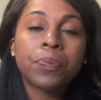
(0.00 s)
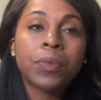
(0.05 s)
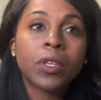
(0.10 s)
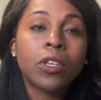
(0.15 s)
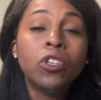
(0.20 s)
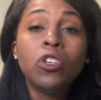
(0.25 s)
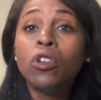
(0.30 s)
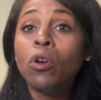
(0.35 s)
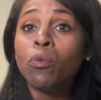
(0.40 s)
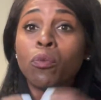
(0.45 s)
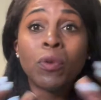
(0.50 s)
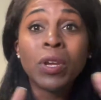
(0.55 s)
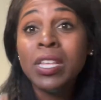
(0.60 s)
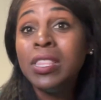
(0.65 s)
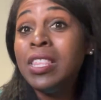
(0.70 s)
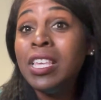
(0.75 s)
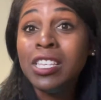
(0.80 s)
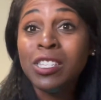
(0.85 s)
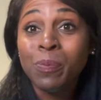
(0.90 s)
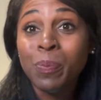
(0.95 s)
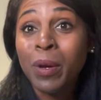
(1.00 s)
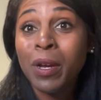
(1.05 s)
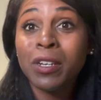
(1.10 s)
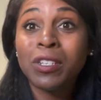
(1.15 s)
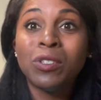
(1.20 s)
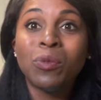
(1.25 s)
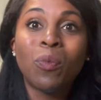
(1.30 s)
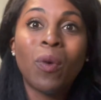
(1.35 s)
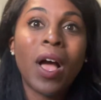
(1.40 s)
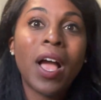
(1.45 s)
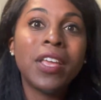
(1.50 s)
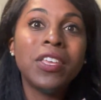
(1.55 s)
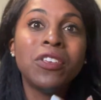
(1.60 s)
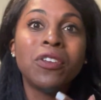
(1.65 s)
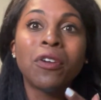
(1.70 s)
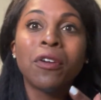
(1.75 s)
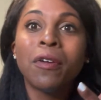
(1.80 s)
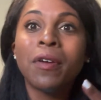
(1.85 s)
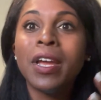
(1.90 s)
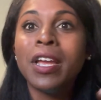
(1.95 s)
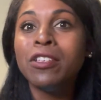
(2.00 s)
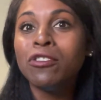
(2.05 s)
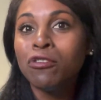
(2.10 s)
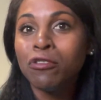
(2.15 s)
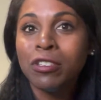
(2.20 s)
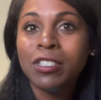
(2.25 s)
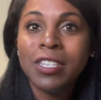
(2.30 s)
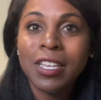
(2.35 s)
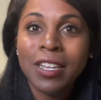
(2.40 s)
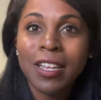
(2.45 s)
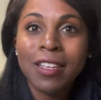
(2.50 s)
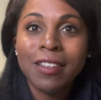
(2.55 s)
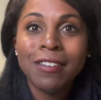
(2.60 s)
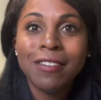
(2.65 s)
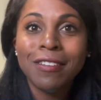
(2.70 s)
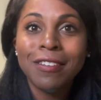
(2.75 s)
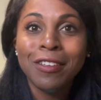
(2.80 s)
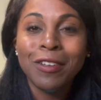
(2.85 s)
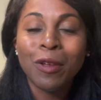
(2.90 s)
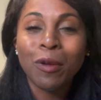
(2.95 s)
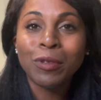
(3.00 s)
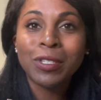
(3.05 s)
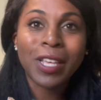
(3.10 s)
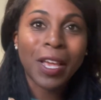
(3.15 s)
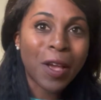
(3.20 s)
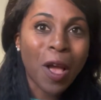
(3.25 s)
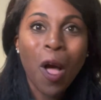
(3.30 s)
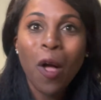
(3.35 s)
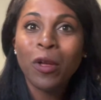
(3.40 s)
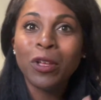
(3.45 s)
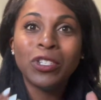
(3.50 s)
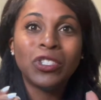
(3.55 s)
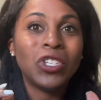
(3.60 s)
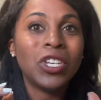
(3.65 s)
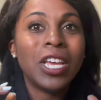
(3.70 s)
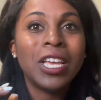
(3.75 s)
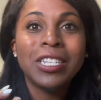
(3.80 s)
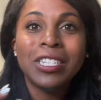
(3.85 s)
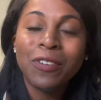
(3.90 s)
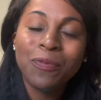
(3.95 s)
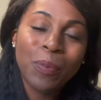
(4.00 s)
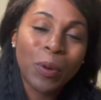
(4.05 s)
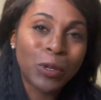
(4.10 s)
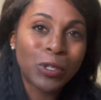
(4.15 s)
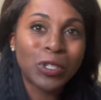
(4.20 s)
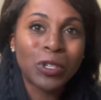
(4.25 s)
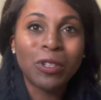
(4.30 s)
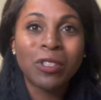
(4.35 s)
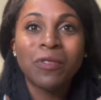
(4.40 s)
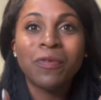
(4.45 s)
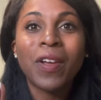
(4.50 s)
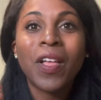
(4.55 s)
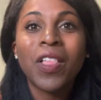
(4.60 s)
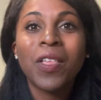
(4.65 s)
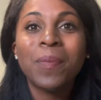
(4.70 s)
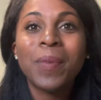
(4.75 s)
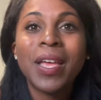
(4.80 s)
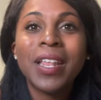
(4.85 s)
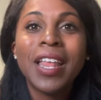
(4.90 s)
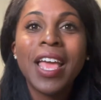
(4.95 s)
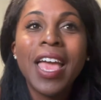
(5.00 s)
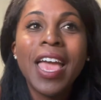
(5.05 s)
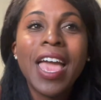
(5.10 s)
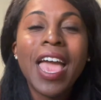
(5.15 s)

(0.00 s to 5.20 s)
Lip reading: read these books, why you're interested in, psychology, into personal development,